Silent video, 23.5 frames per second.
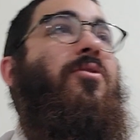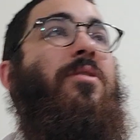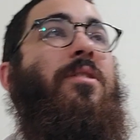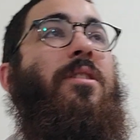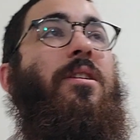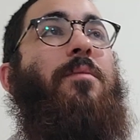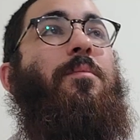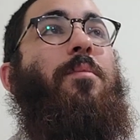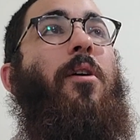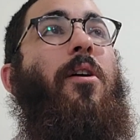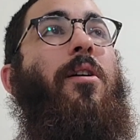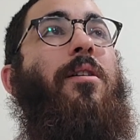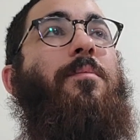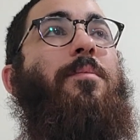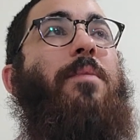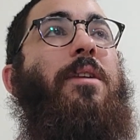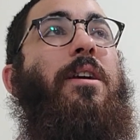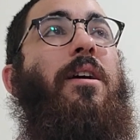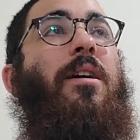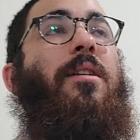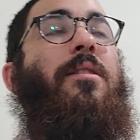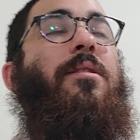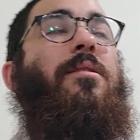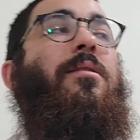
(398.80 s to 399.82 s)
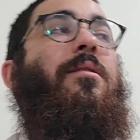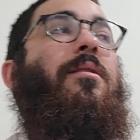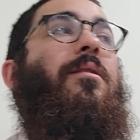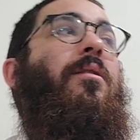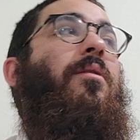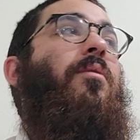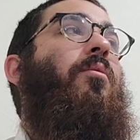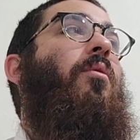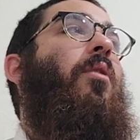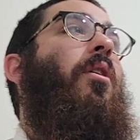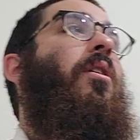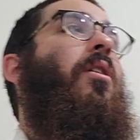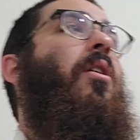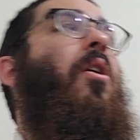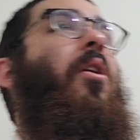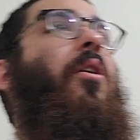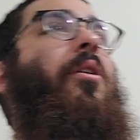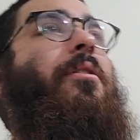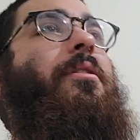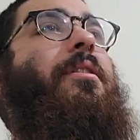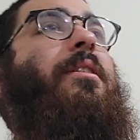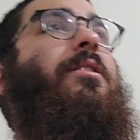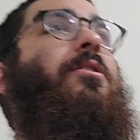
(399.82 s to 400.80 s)
interesting part because, well,
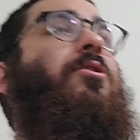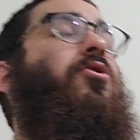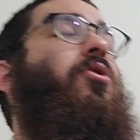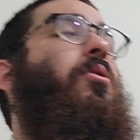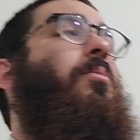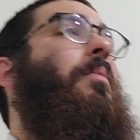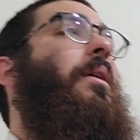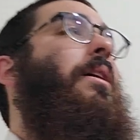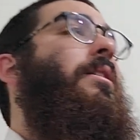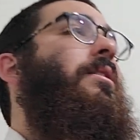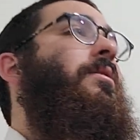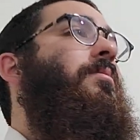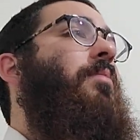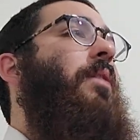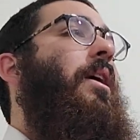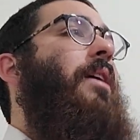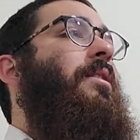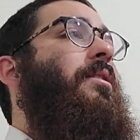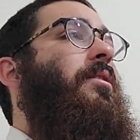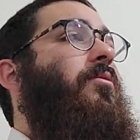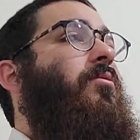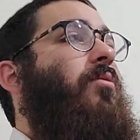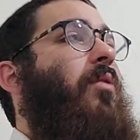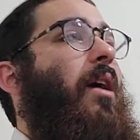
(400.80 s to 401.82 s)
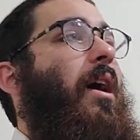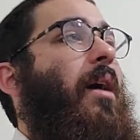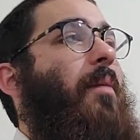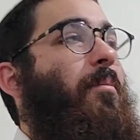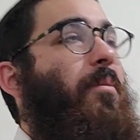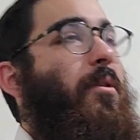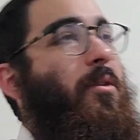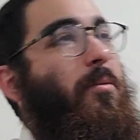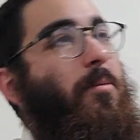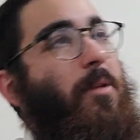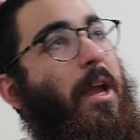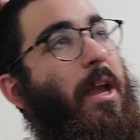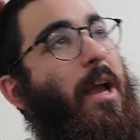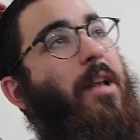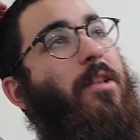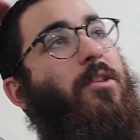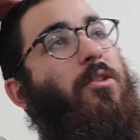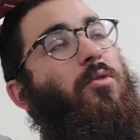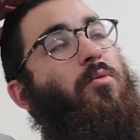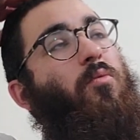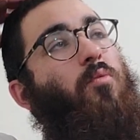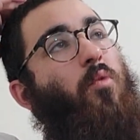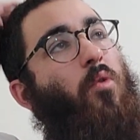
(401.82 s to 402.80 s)
all these tremendous blessings will happen. There'll be
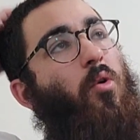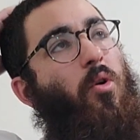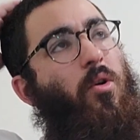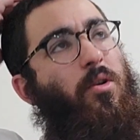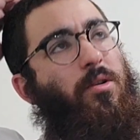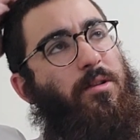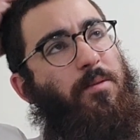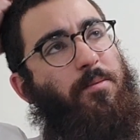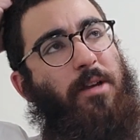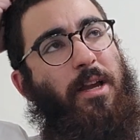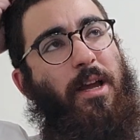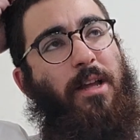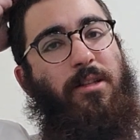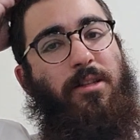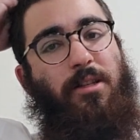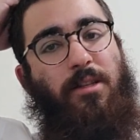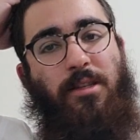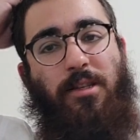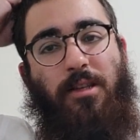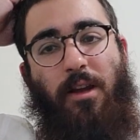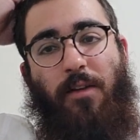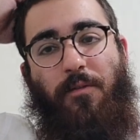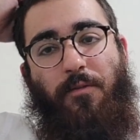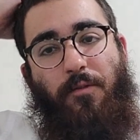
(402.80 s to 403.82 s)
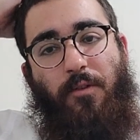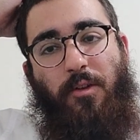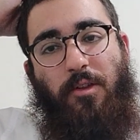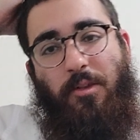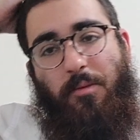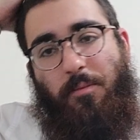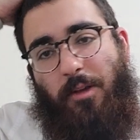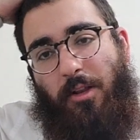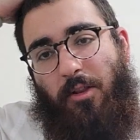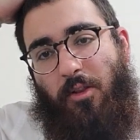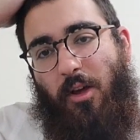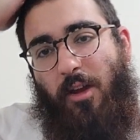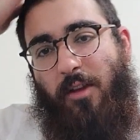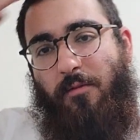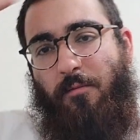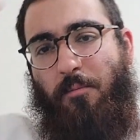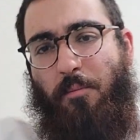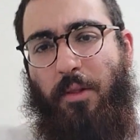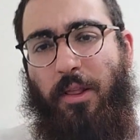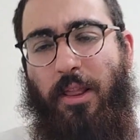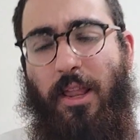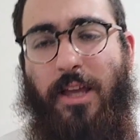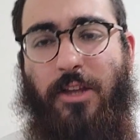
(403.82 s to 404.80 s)
end to wars, there'll be end to suffering, there'll be a lot
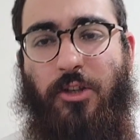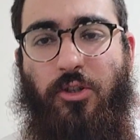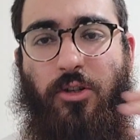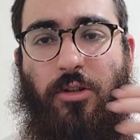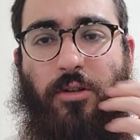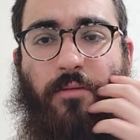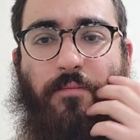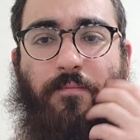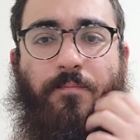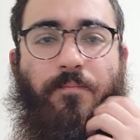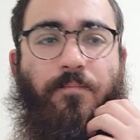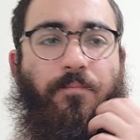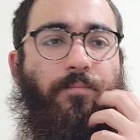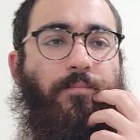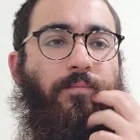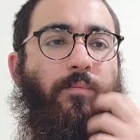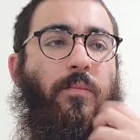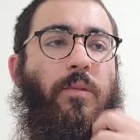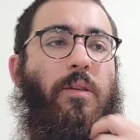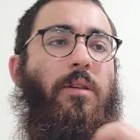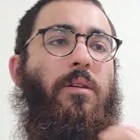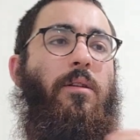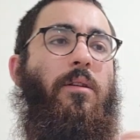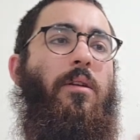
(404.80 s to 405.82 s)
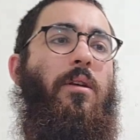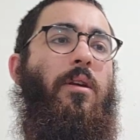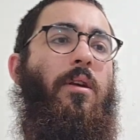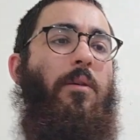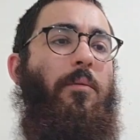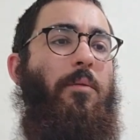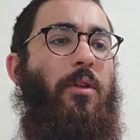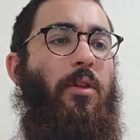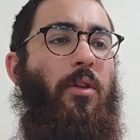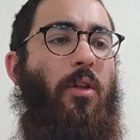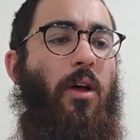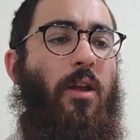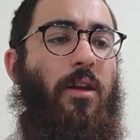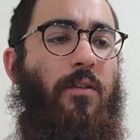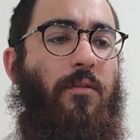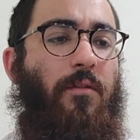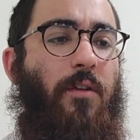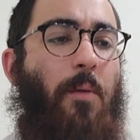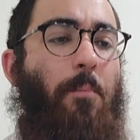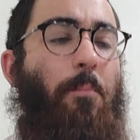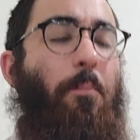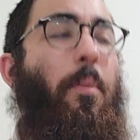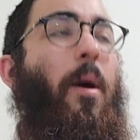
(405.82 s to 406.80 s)
of pleasure, a lot
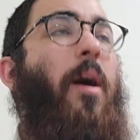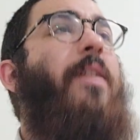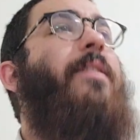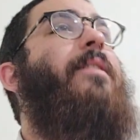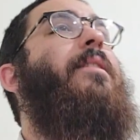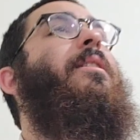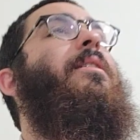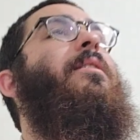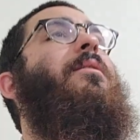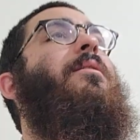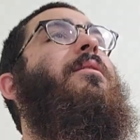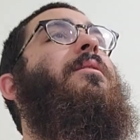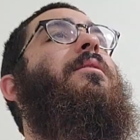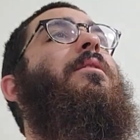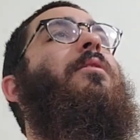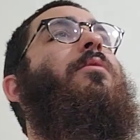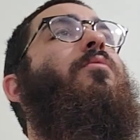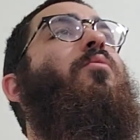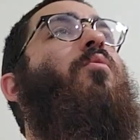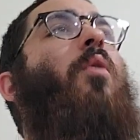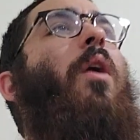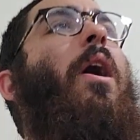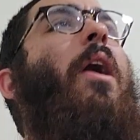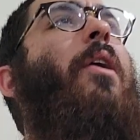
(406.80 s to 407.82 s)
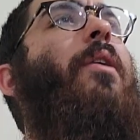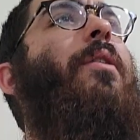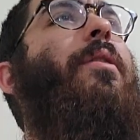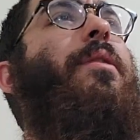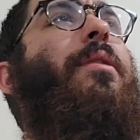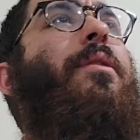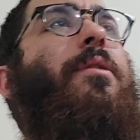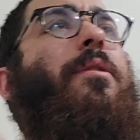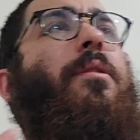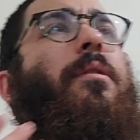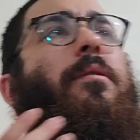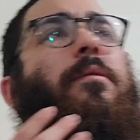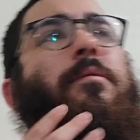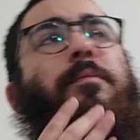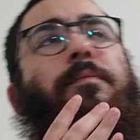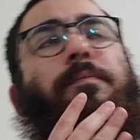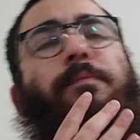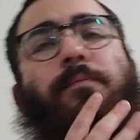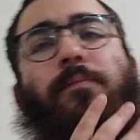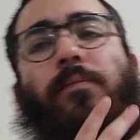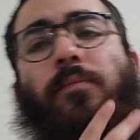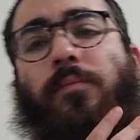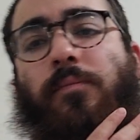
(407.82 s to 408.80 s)
of abundance and wealth.
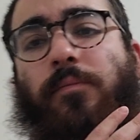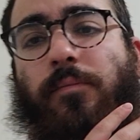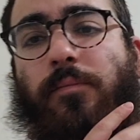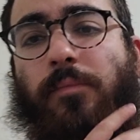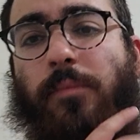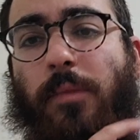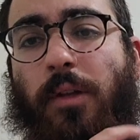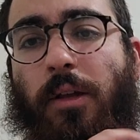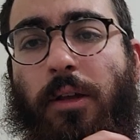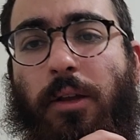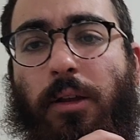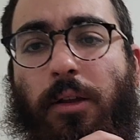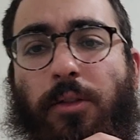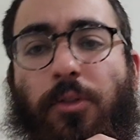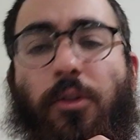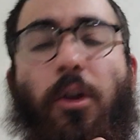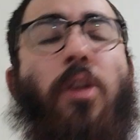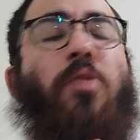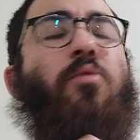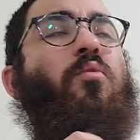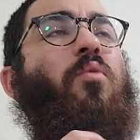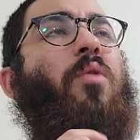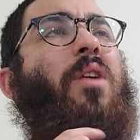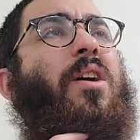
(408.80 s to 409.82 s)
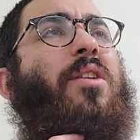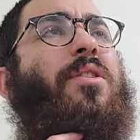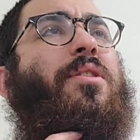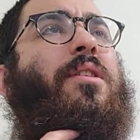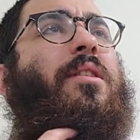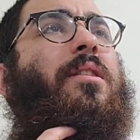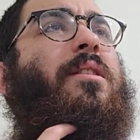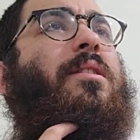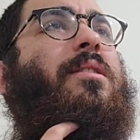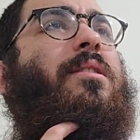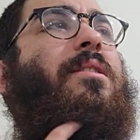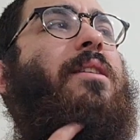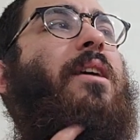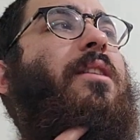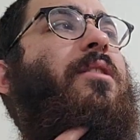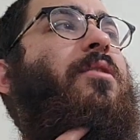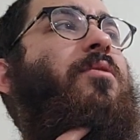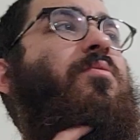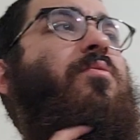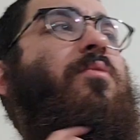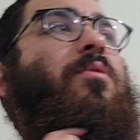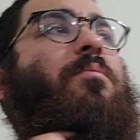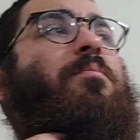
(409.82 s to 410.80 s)
Not wealth in the
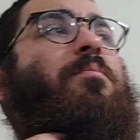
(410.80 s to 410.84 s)
sense